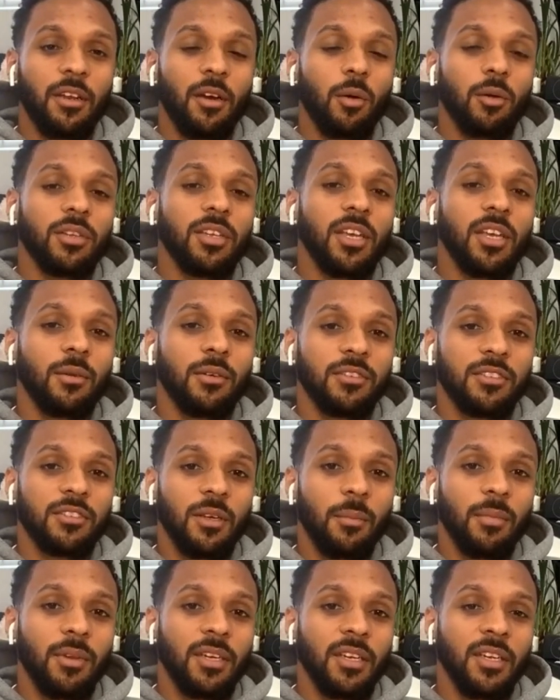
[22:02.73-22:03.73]
the whole day with
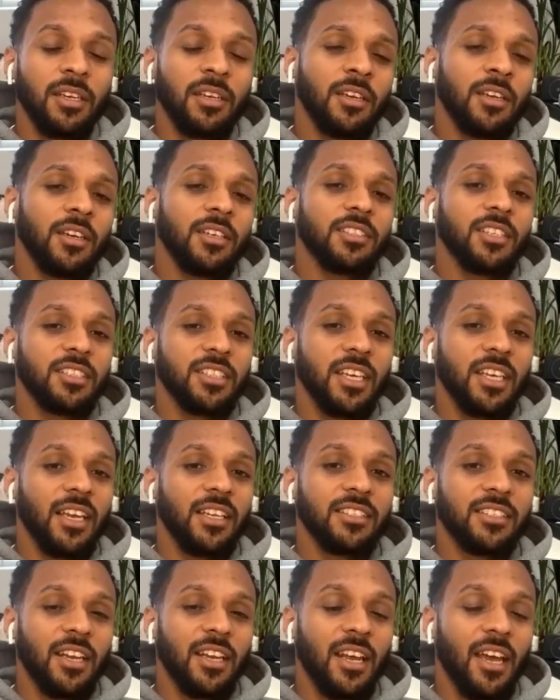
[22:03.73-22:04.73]
somebody. So to
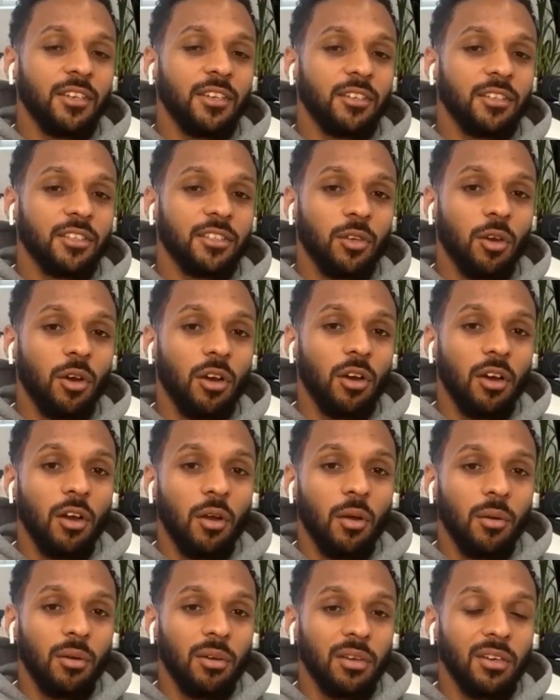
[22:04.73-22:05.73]
enter that, you just got to
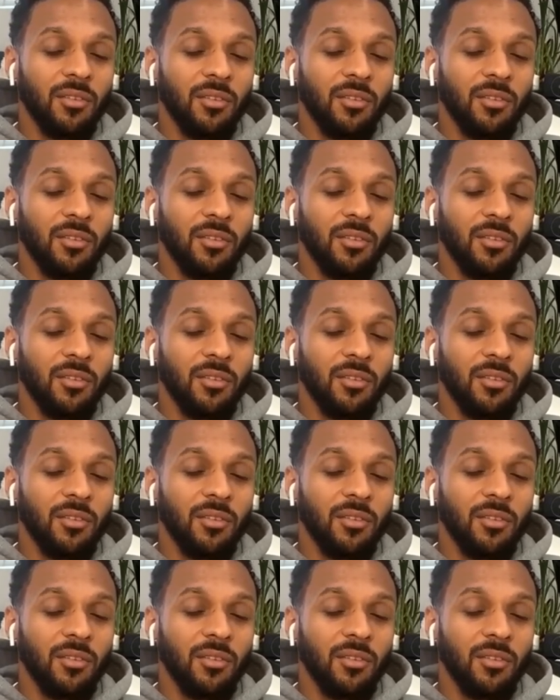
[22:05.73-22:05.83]
go in.